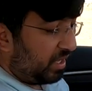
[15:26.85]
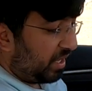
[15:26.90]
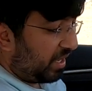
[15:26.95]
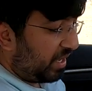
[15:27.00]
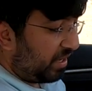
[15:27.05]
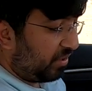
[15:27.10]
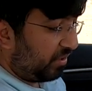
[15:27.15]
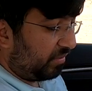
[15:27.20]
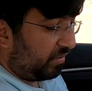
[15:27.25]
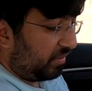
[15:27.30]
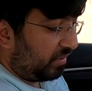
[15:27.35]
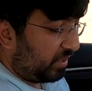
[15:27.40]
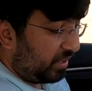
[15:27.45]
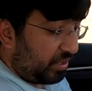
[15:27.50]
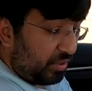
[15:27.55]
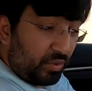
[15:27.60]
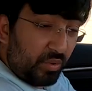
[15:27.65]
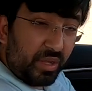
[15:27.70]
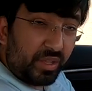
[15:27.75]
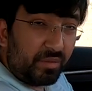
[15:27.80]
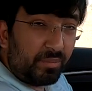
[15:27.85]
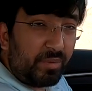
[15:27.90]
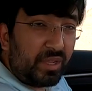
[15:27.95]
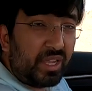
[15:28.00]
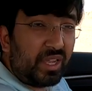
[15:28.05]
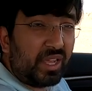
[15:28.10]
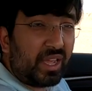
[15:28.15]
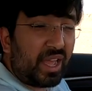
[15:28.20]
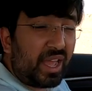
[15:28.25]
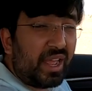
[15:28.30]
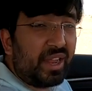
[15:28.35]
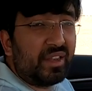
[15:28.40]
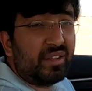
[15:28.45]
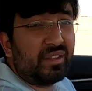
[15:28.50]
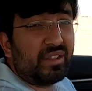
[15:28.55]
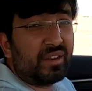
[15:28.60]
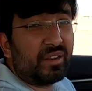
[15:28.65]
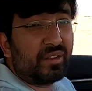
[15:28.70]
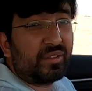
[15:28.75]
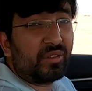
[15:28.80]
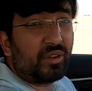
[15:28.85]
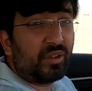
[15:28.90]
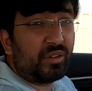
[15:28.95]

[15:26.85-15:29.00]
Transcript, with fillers: and also the USB, and there is